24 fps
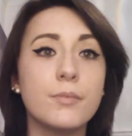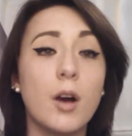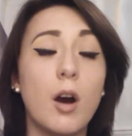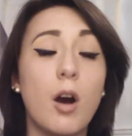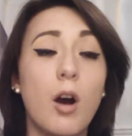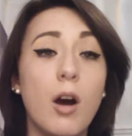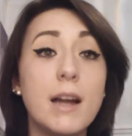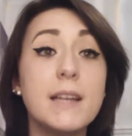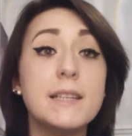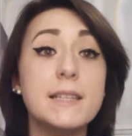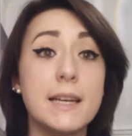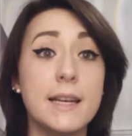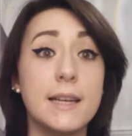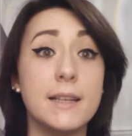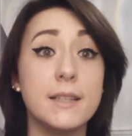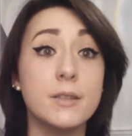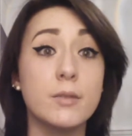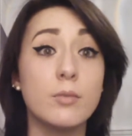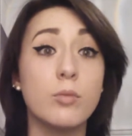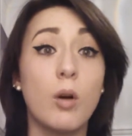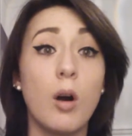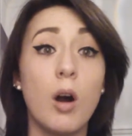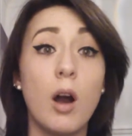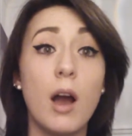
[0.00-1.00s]
I did
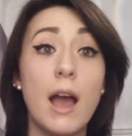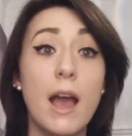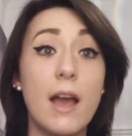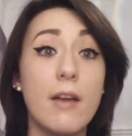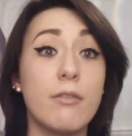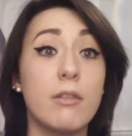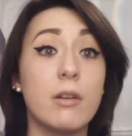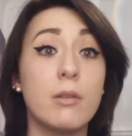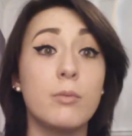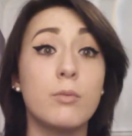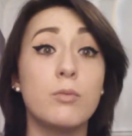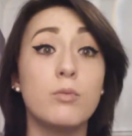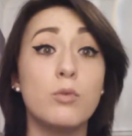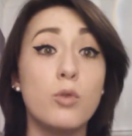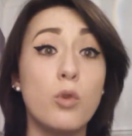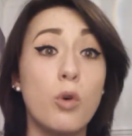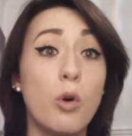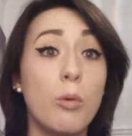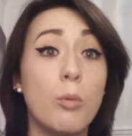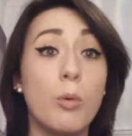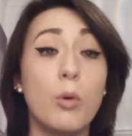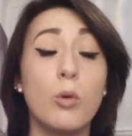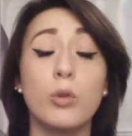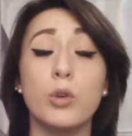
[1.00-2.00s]
what every
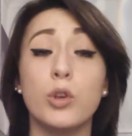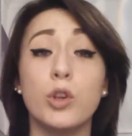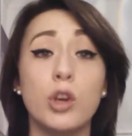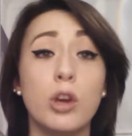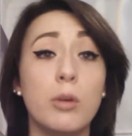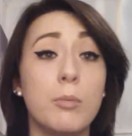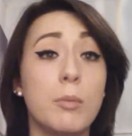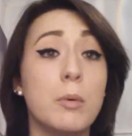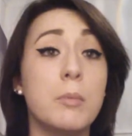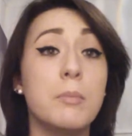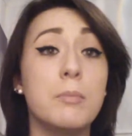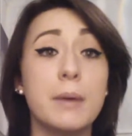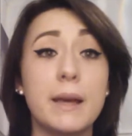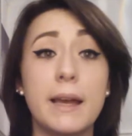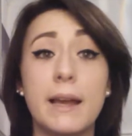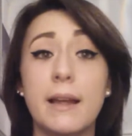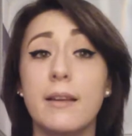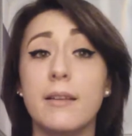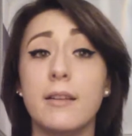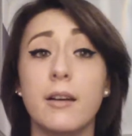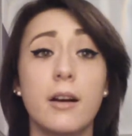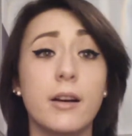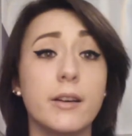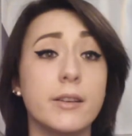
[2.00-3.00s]
normal human
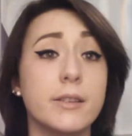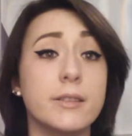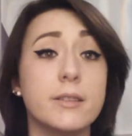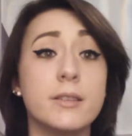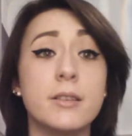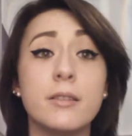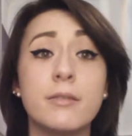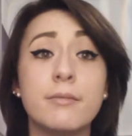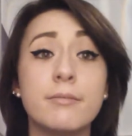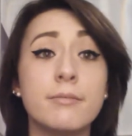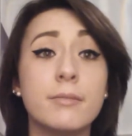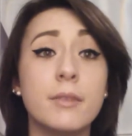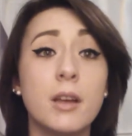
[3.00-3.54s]
being does.